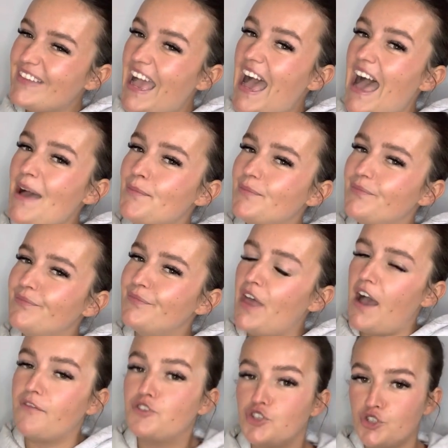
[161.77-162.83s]

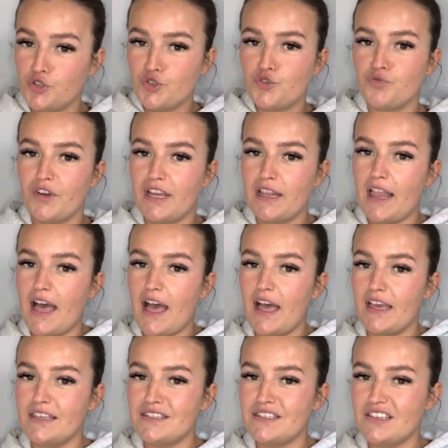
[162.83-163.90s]
I've just
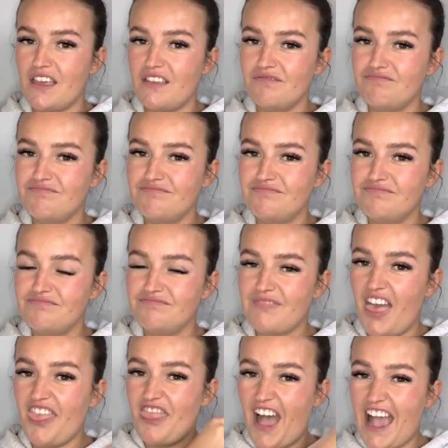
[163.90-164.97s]
realised
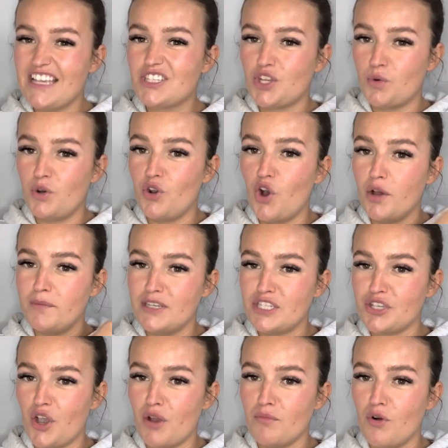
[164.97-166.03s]
that is going to annoy me
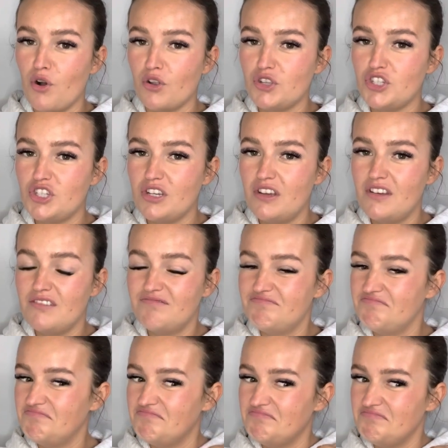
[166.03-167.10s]
so much.
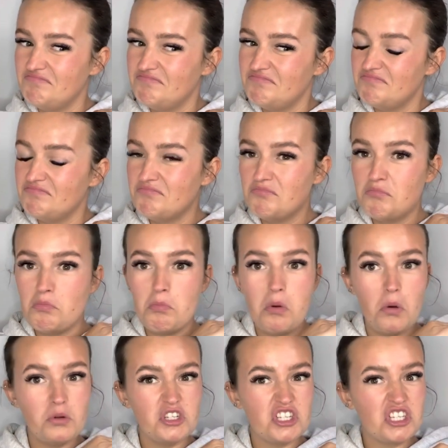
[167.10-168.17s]
But
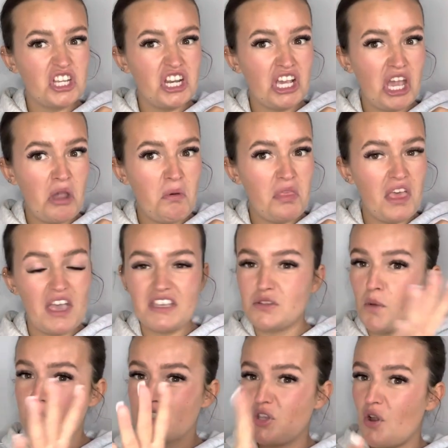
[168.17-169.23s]
we're just gonna go with it.
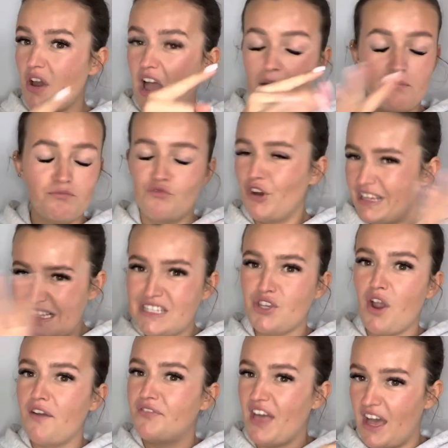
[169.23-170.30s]
So I'm really
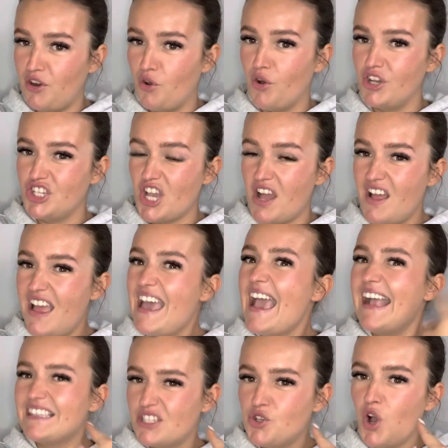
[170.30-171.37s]
sorry if that annoys you.
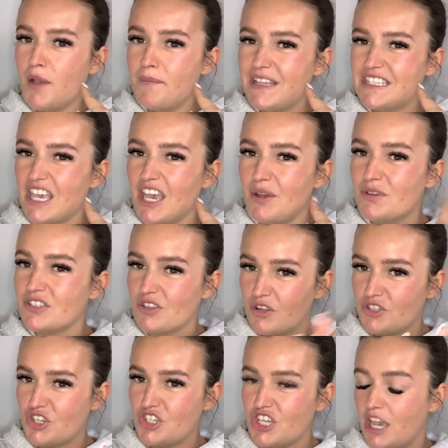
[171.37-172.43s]
It's annoying me too, it's not
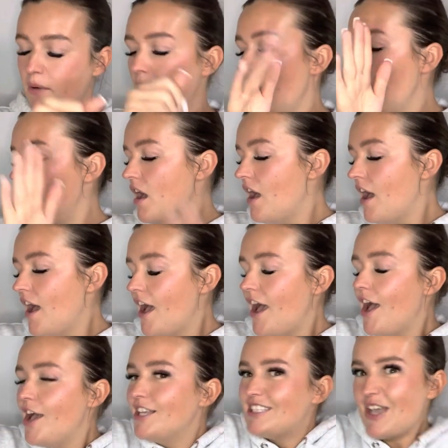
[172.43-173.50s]
just you.
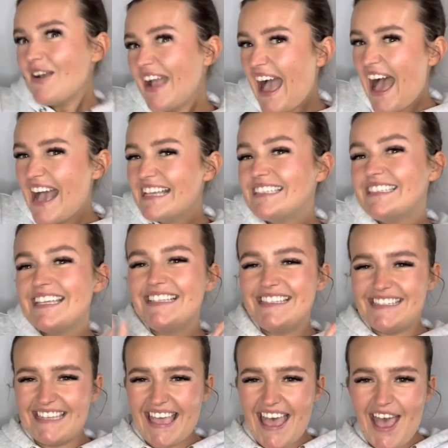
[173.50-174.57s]
So guys,
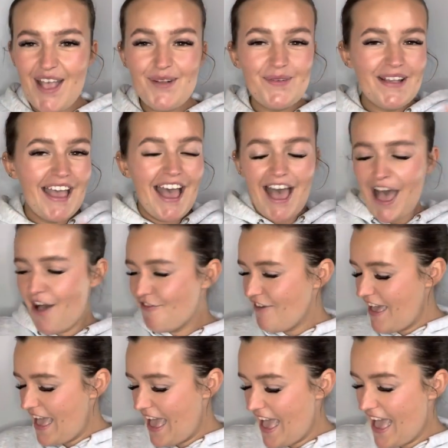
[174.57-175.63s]
today we have
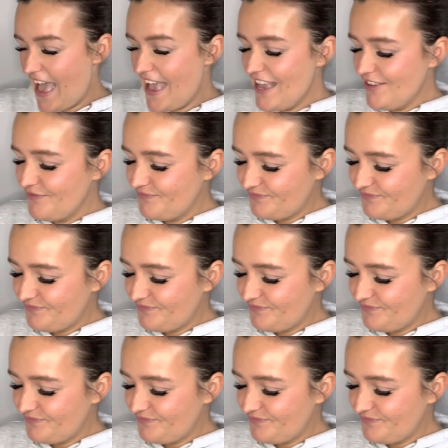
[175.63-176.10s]
a